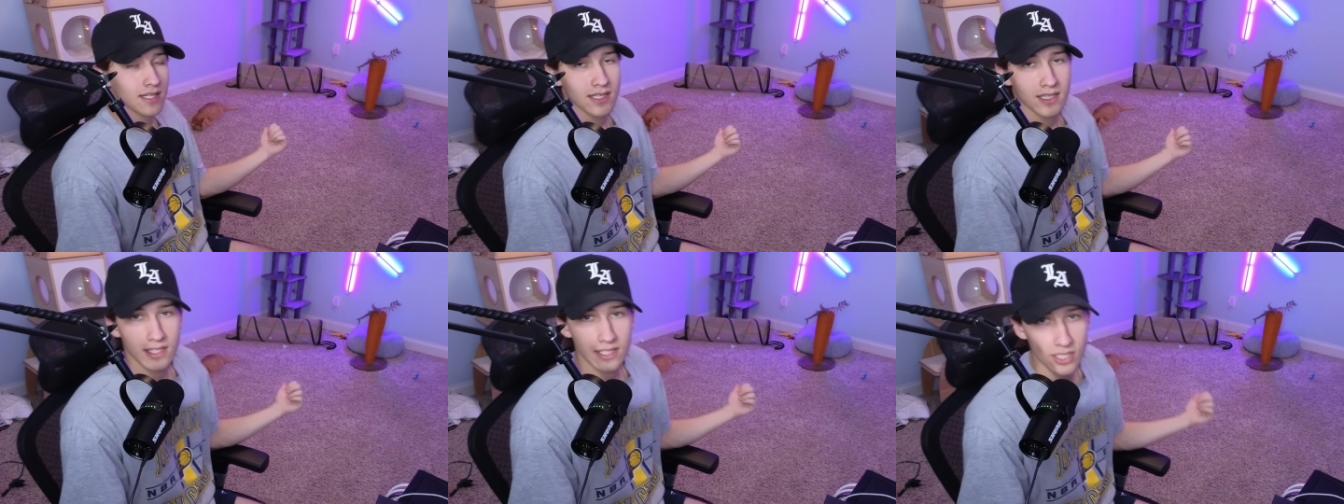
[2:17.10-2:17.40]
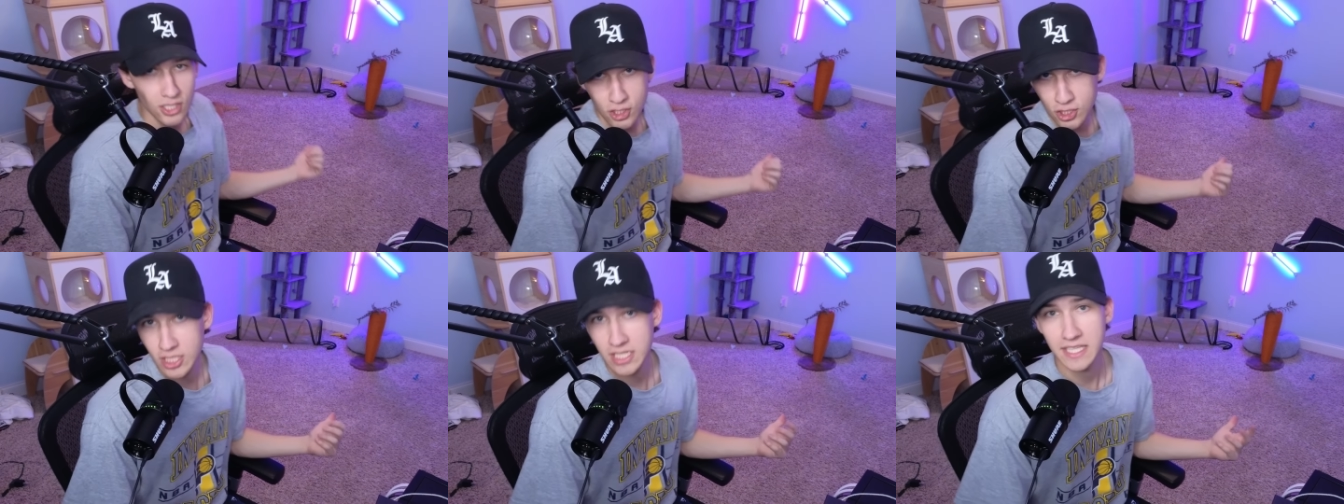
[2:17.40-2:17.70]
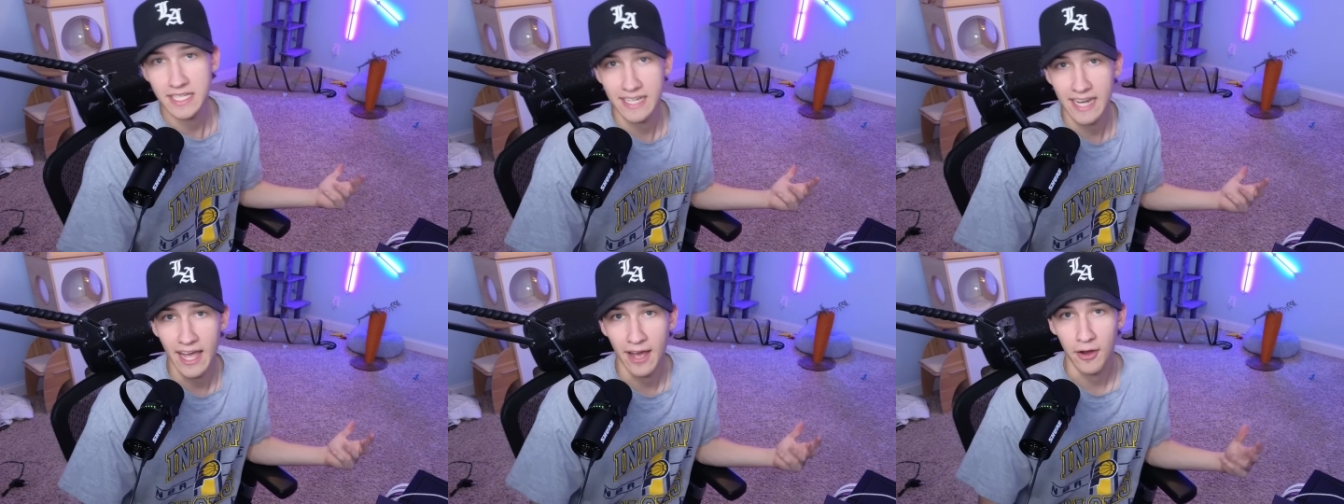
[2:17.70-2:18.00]
He's
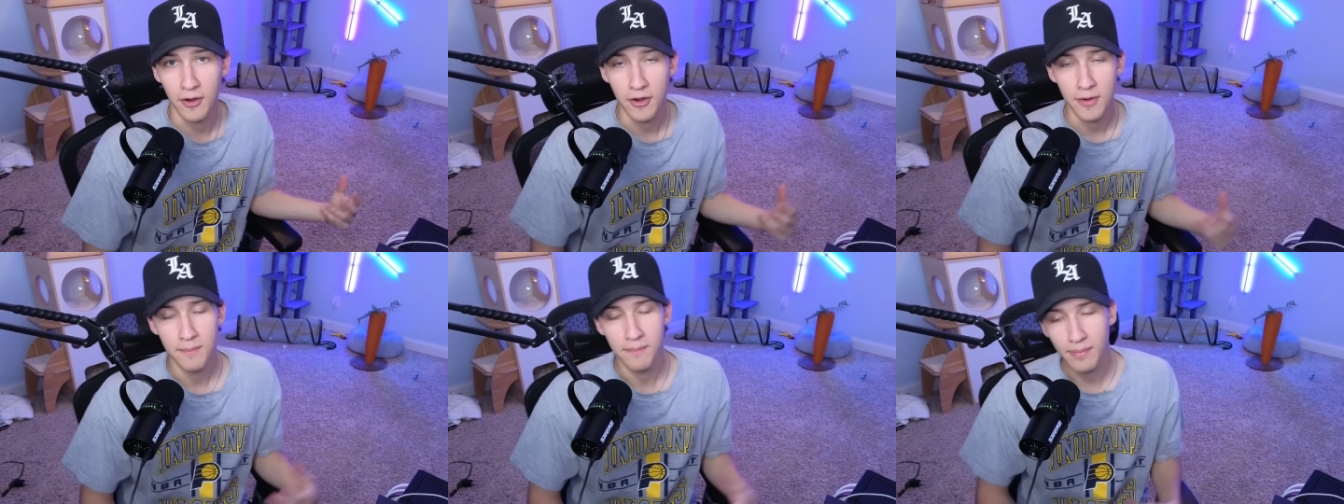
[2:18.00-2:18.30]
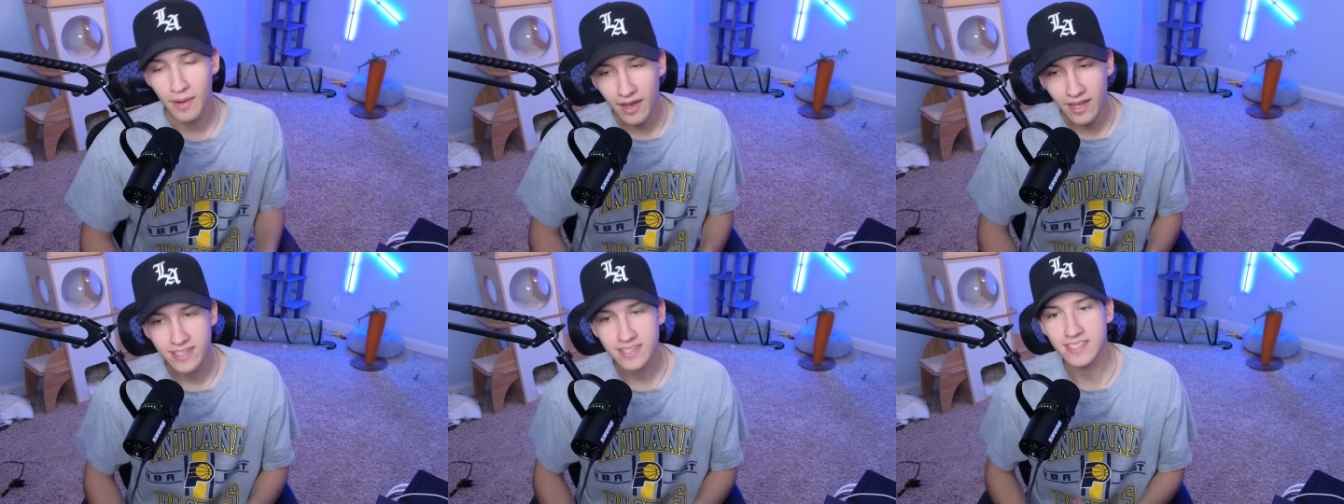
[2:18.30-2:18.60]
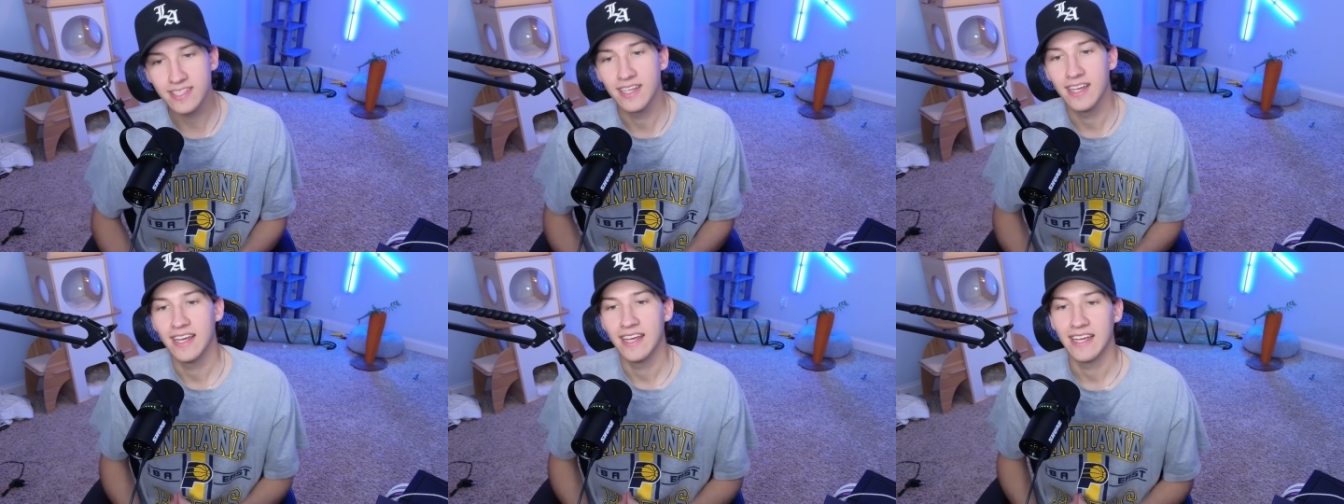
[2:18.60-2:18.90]
chilling now,
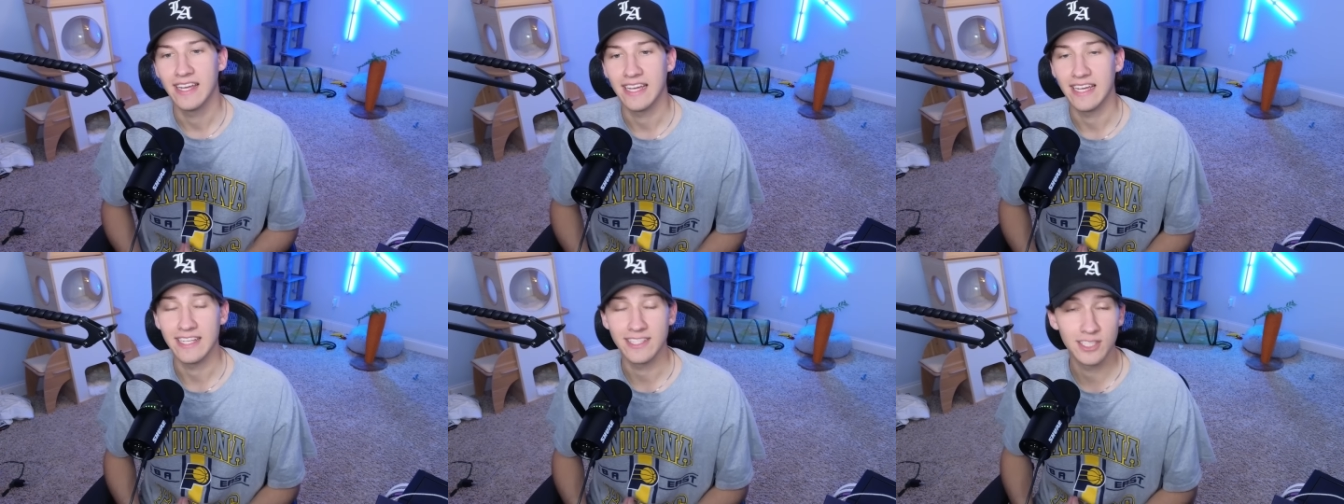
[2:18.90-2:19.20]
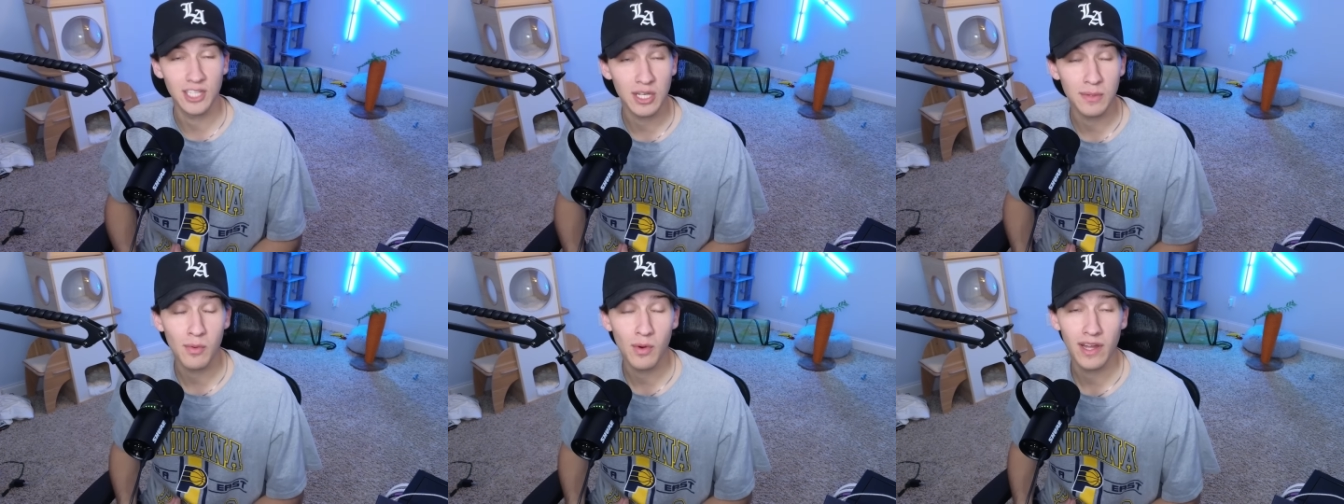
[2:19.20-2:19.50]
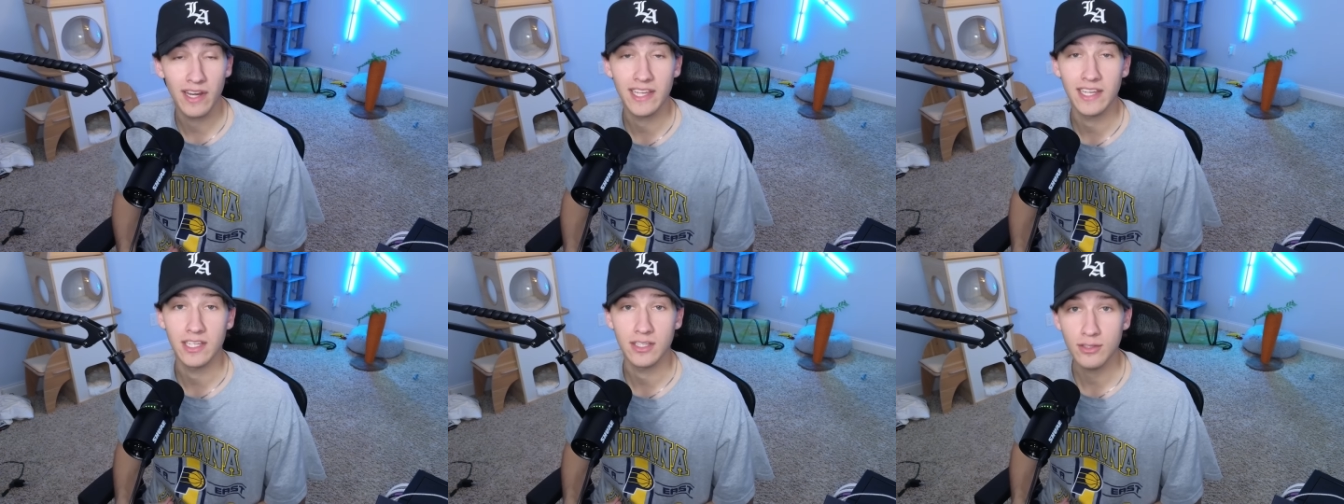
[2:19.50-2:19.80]
but it took him a while
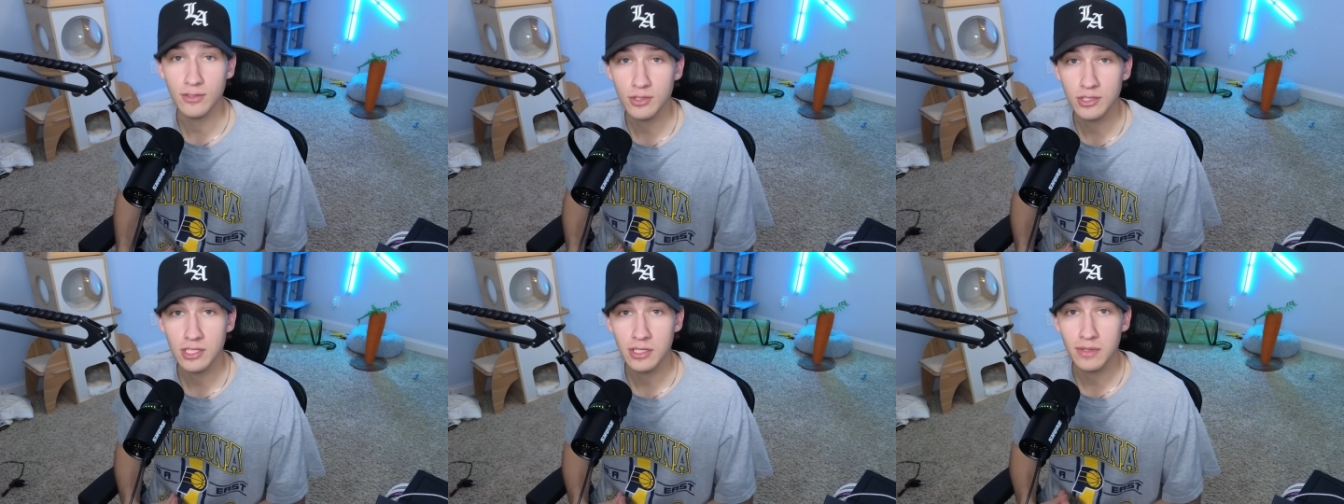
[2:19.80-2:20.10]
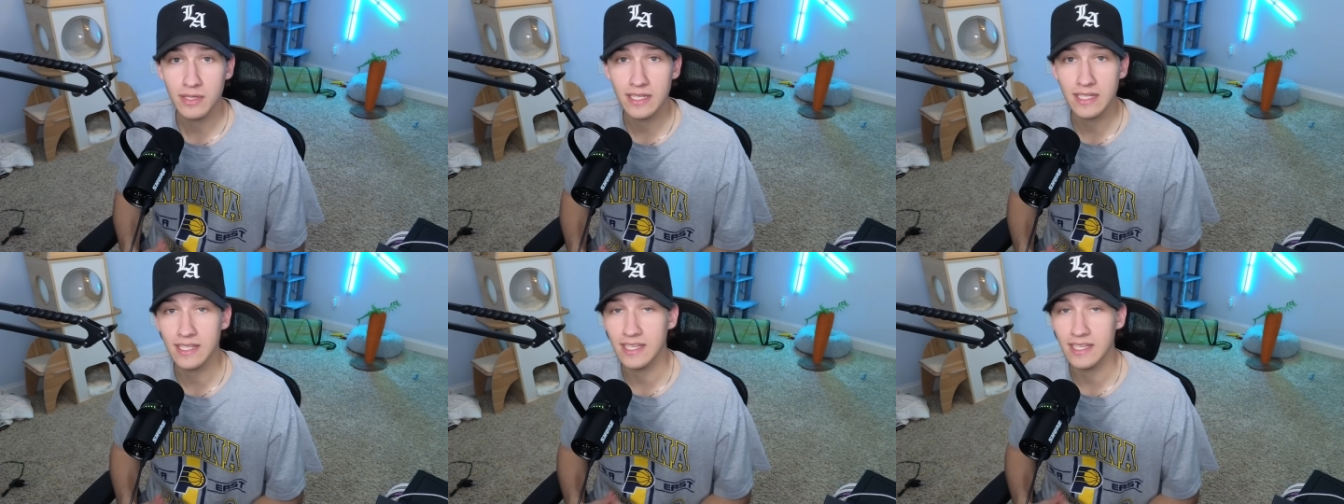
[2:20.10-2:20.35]
to get used to it.